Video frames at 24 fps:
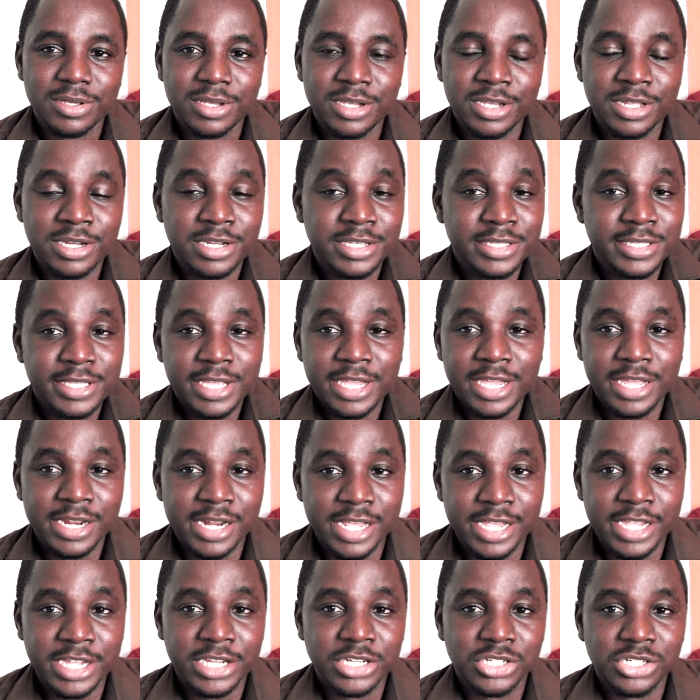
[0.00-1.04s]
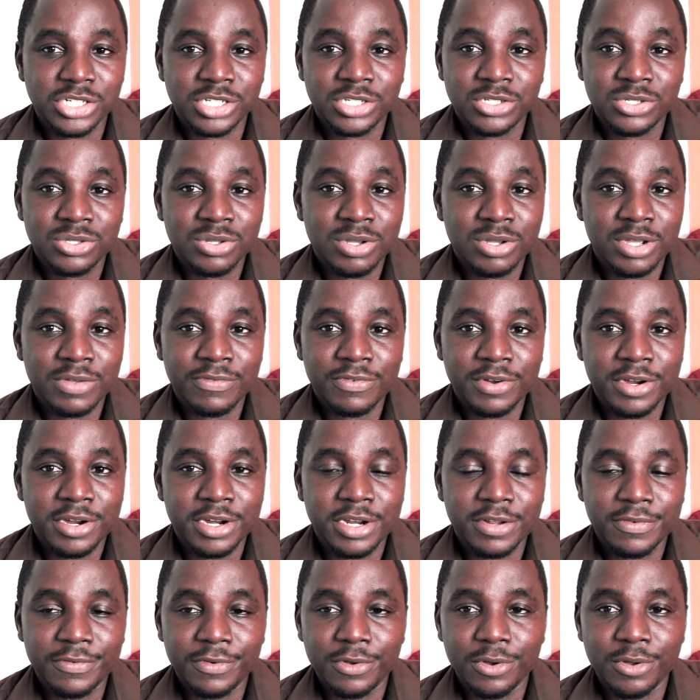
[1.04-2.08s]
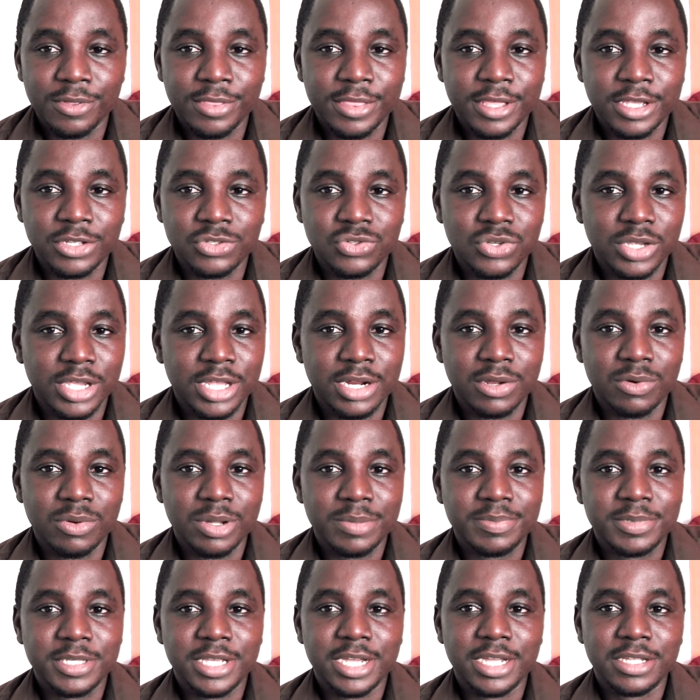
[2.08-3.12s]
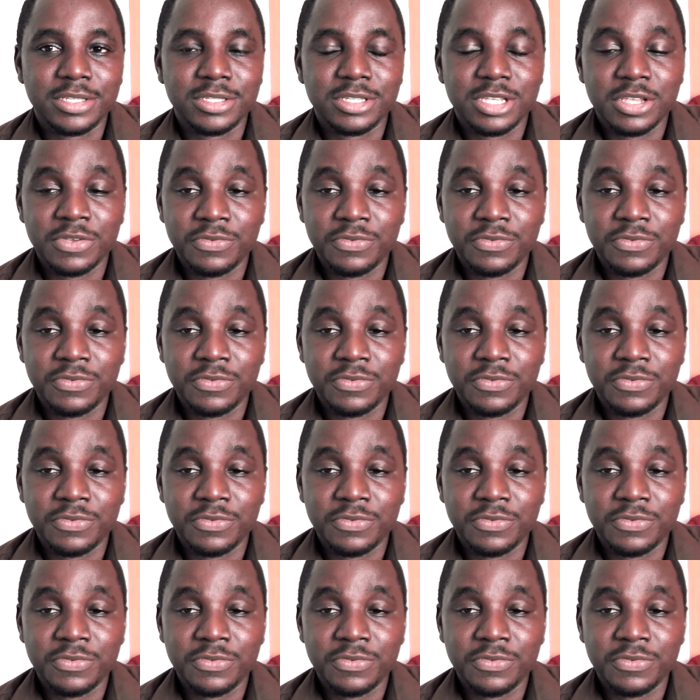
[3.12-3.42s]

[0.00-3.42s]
In this day and age, it's not a very difficult thing to get a website.